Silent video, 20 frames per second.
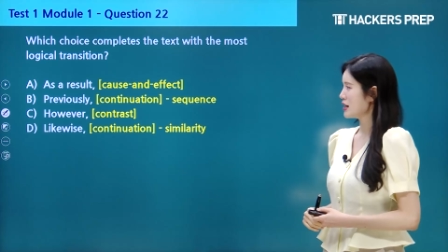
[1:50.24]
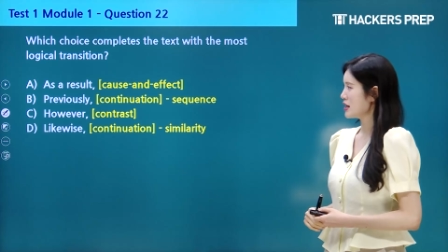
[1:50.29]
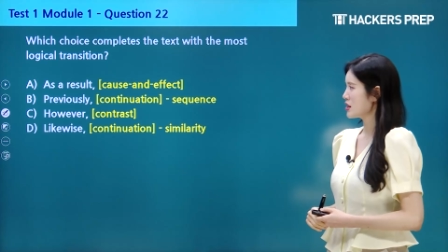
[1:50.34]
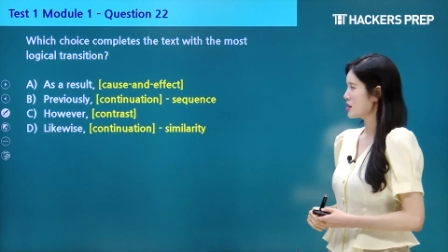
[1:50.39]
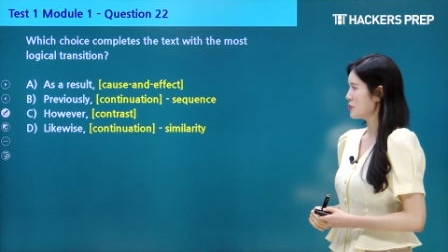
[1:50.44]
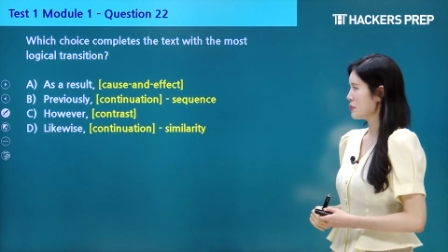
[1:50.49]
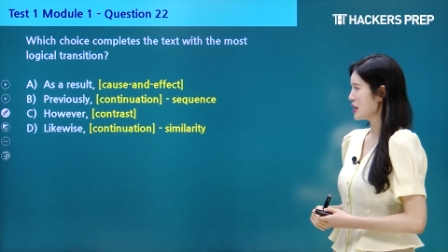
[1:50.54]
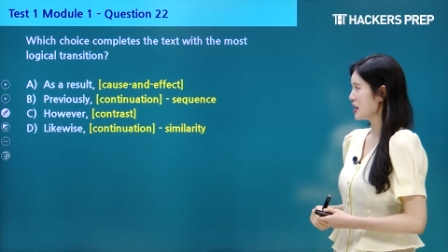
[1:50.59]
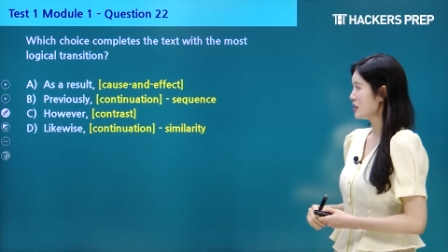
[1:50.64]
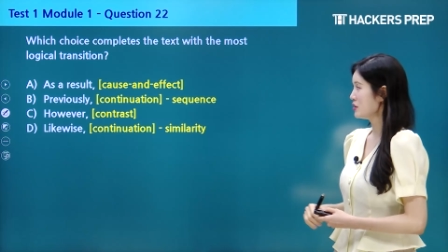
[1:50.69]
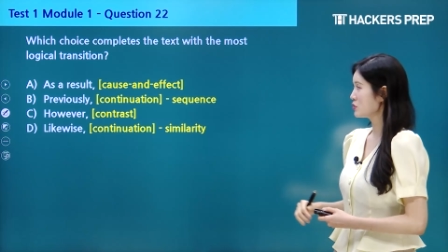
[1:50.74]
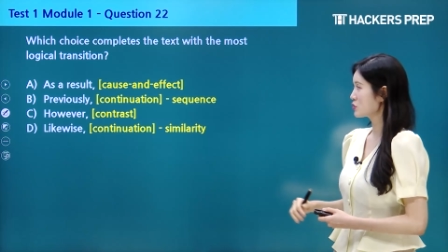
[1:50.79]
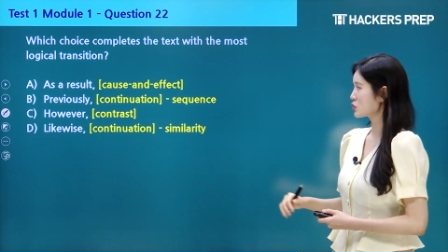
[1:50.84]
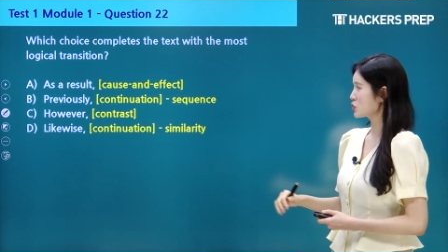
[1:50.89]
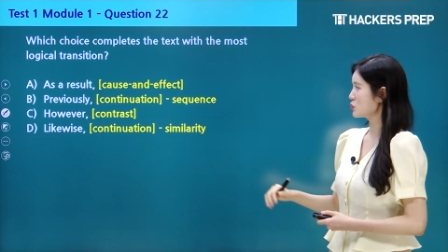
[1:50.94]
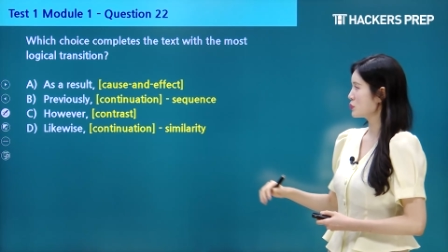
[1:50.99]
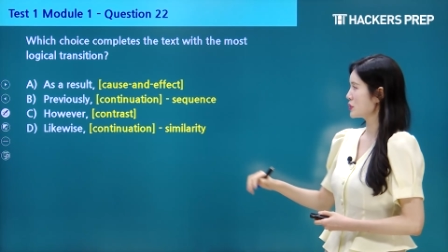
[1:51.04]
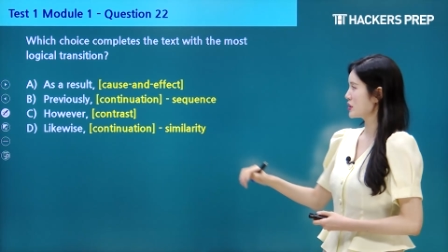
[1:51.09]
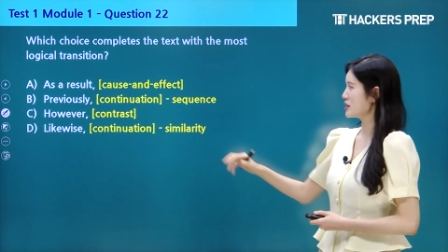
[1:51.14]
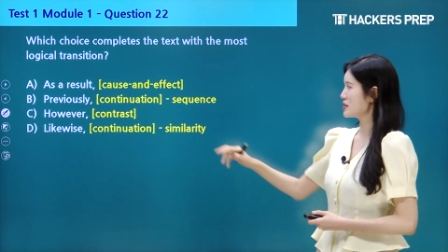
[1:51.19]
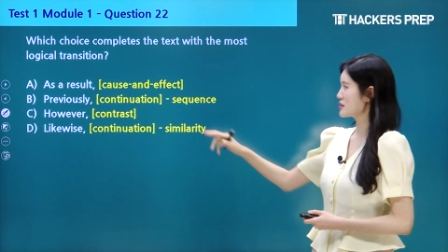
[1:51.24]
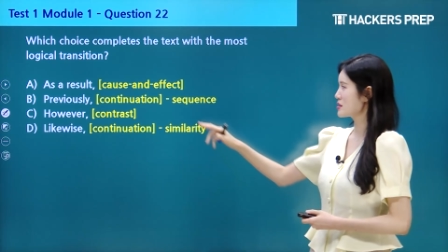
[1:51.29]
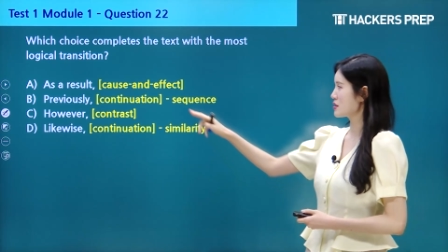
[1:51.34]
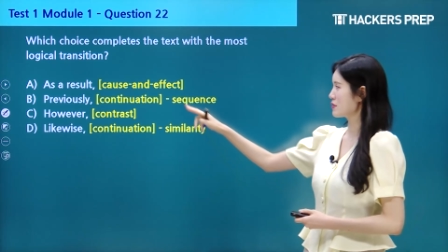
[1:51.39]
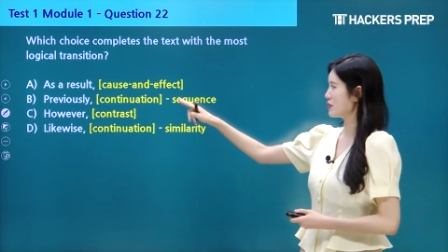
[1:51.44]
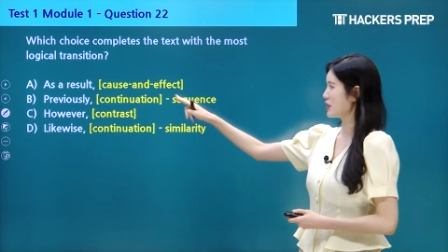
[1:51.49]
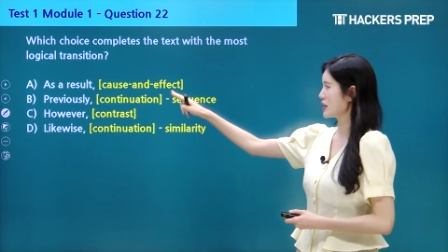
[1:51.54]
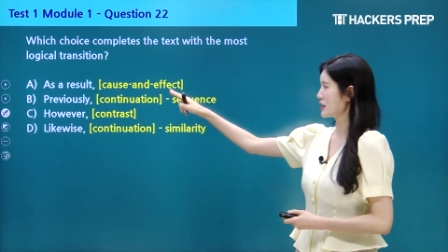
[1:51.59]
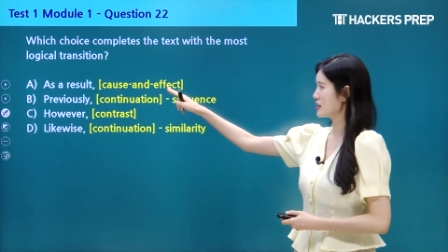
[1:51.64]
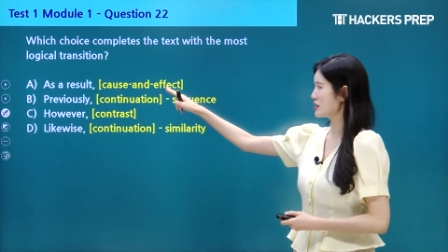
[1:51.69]
The main group is
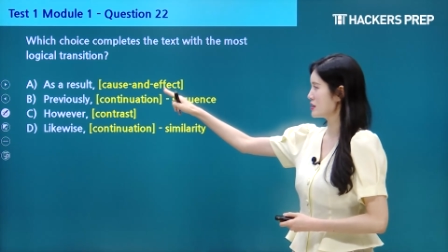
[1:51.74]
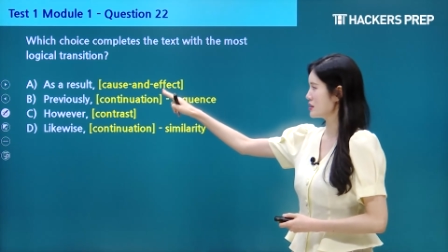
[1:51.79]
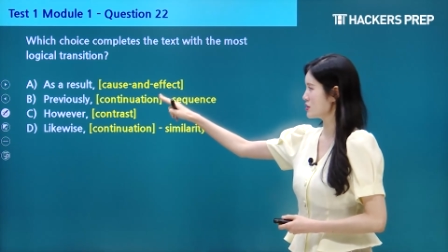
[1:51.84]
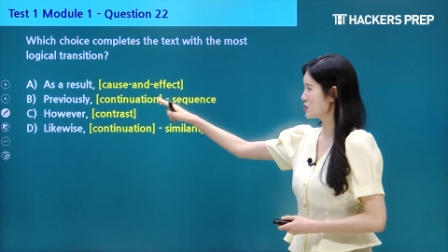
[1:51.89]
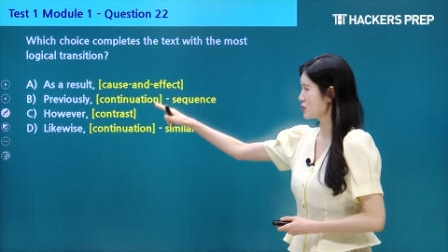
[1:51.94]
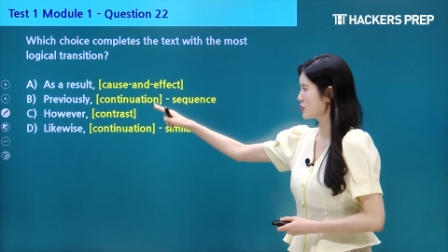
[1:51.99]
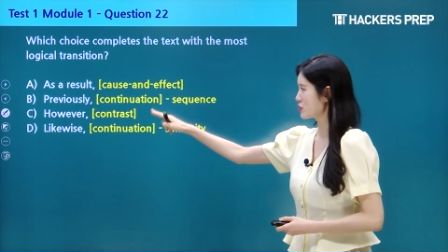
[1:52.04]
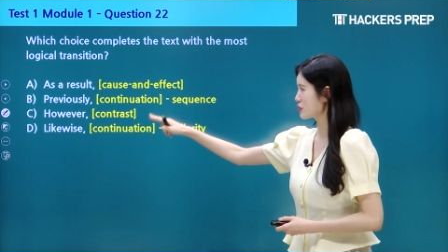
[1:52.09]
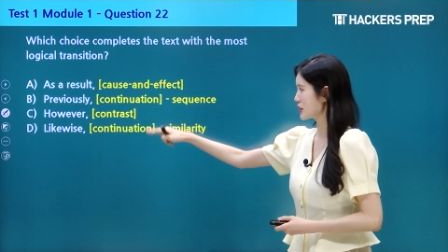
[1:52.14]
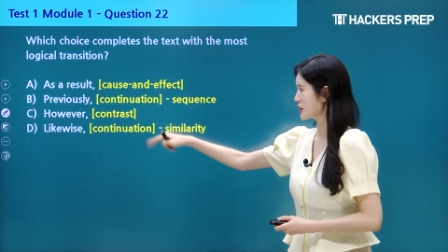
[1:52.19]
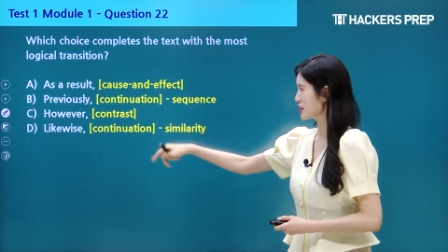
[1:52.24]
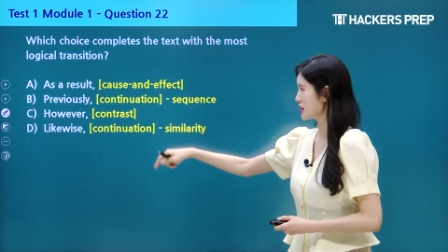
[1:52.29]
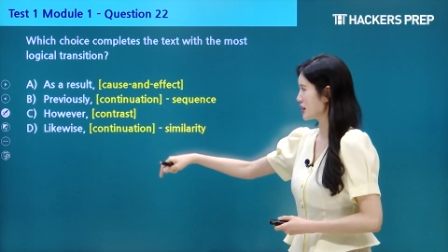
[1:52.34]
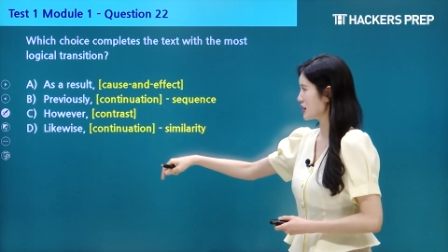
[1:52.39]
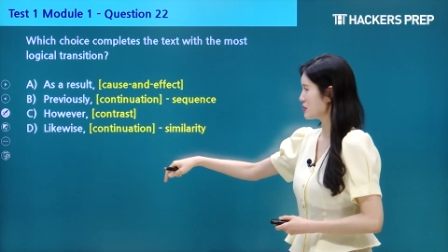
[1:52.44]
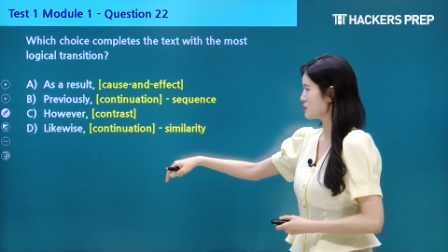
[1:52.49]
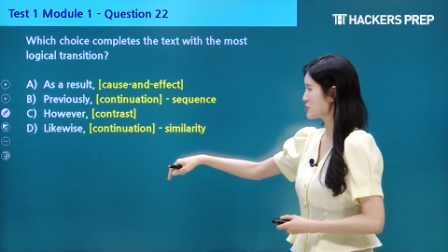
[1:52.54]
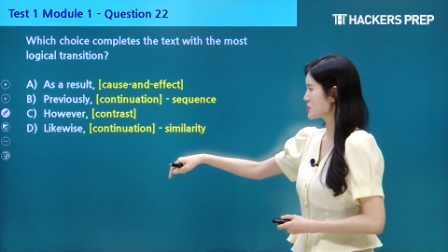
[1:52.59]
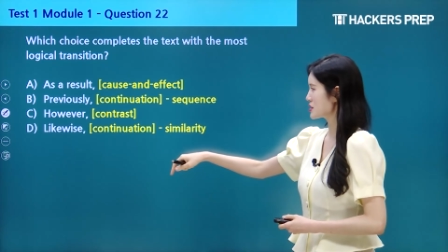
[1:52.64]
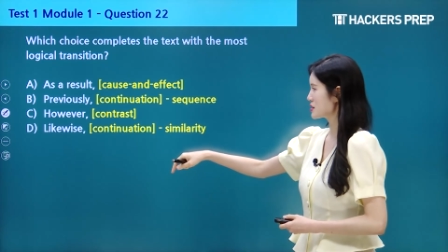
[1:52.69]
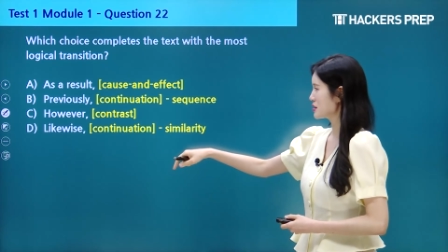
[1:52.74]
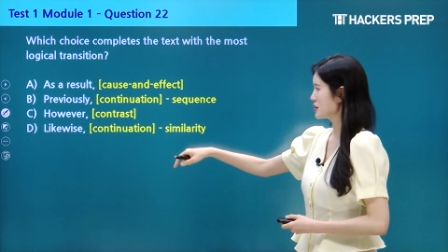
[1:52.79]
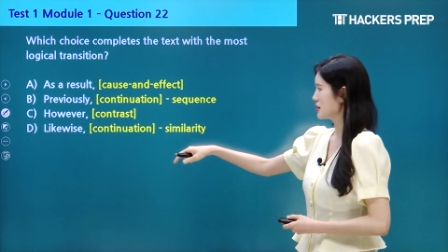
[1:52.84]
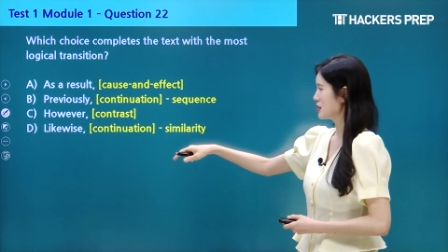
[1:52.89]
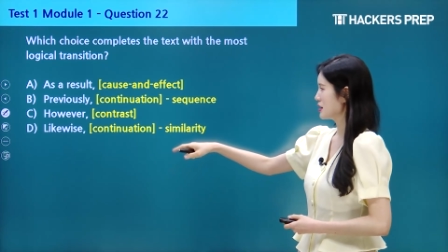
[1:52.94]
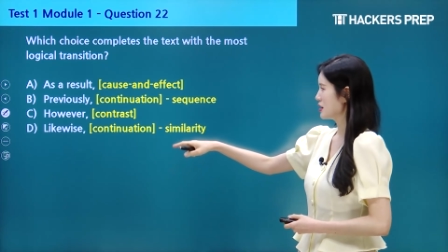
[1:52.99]
divided into three types.